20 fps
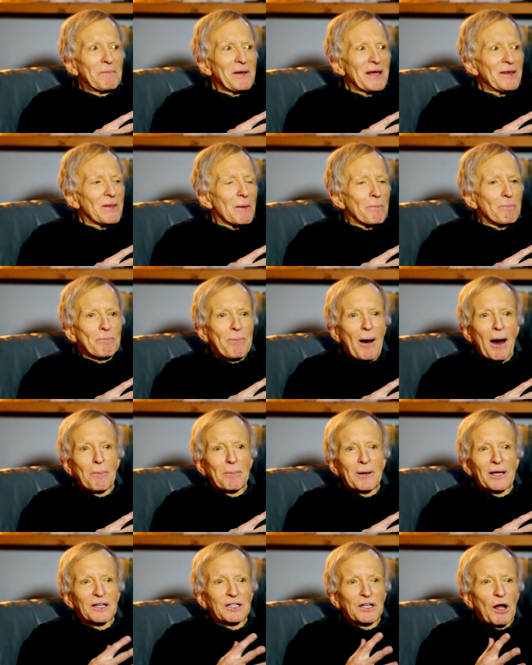be in the
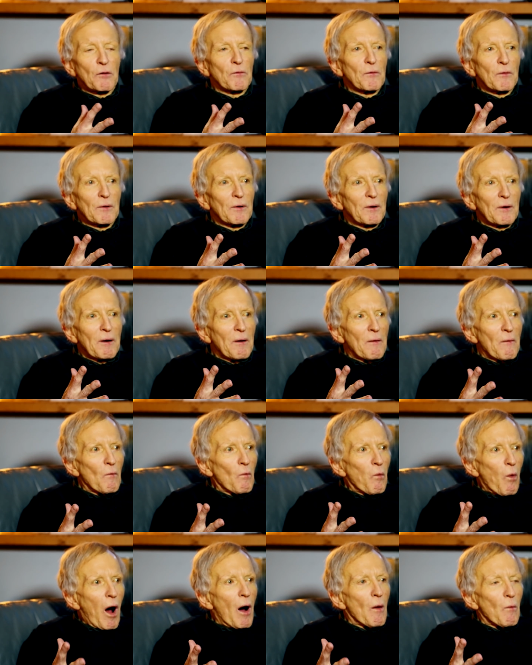public. You know,
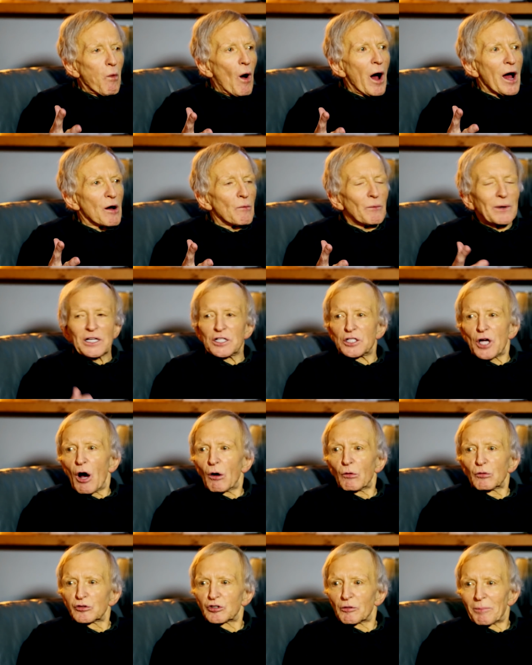why aren't we
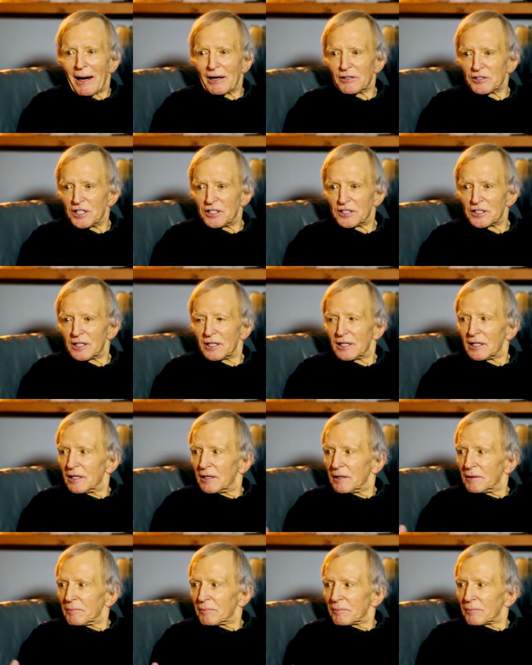told about it? What do you think, Michael?